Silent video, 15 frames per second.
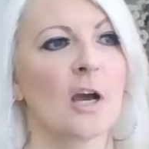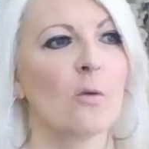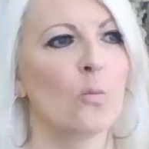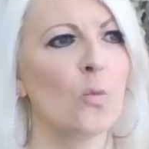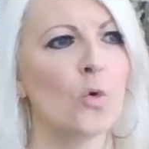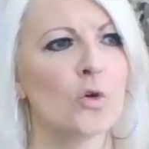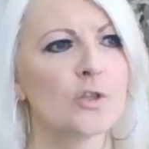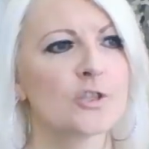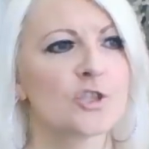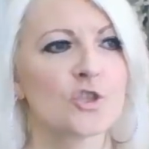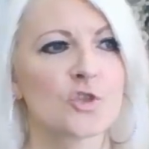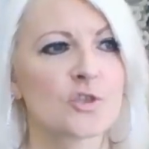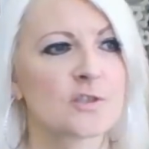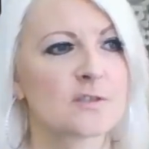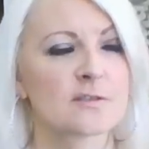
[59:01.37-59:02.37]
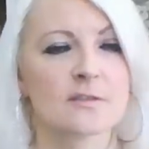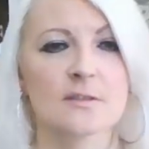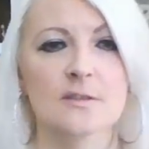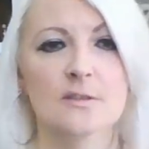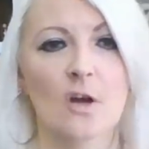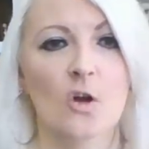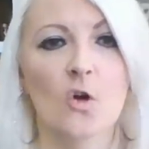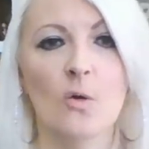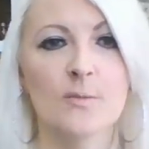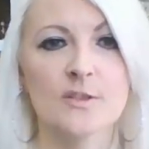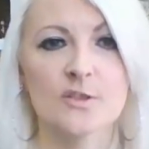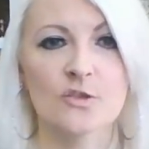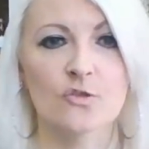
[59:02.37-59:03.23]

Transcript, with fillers: and one is just not coming to